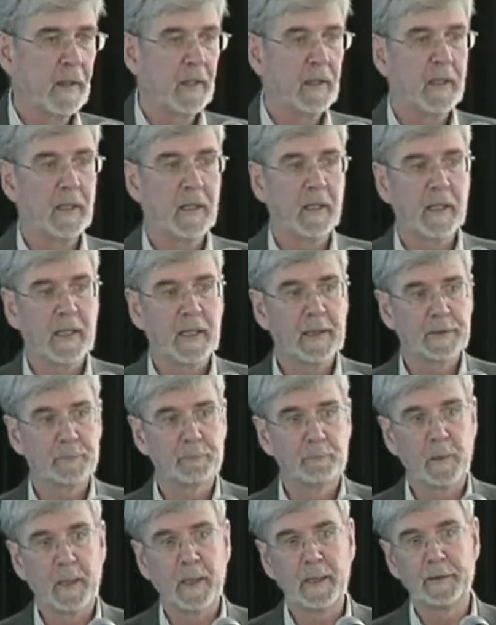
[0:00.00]
as
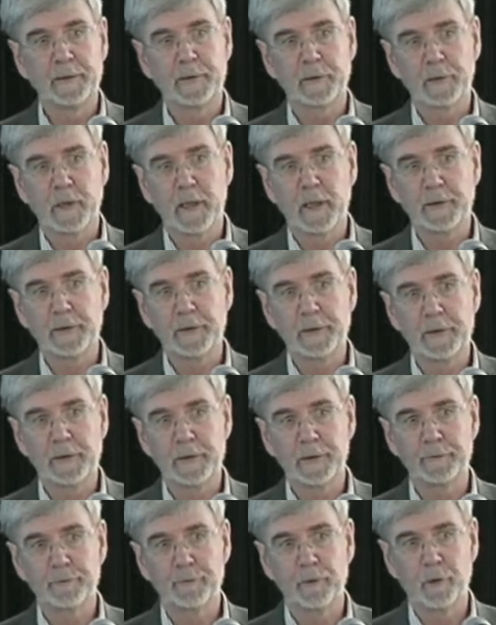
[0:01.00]
major ice
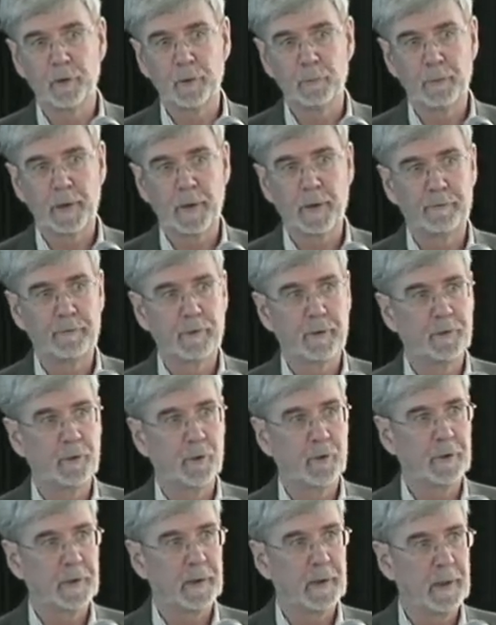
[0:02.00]
sheets formed over the
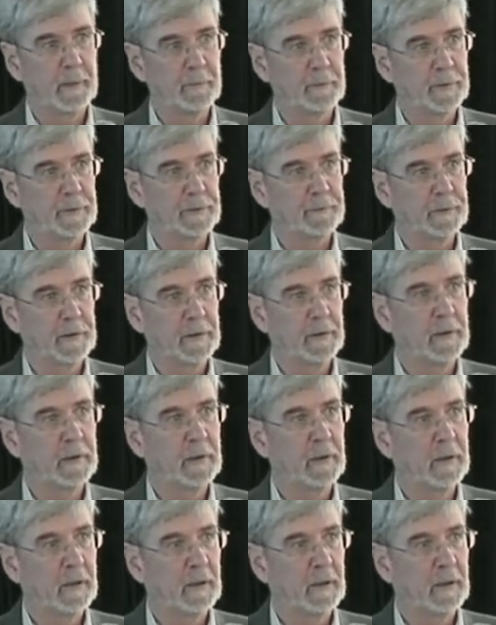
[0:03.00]
northern hemisphere